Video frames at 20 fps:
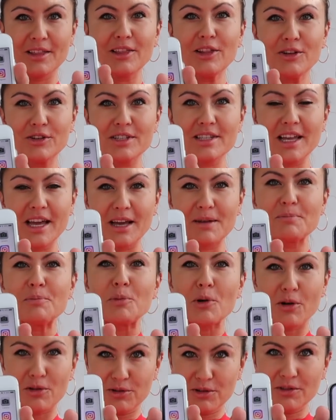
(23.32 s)
looks like
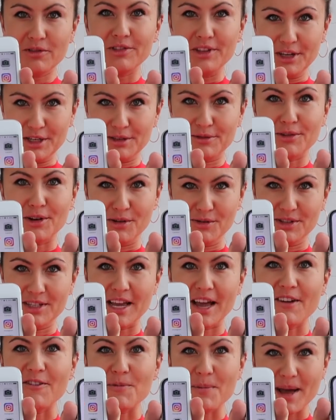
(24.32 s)
both of these phones
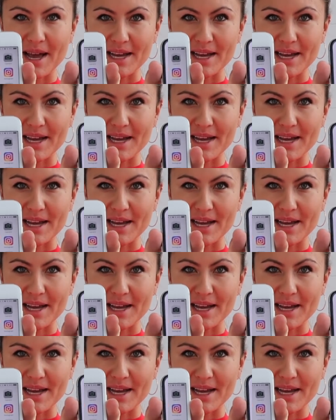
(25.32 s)
have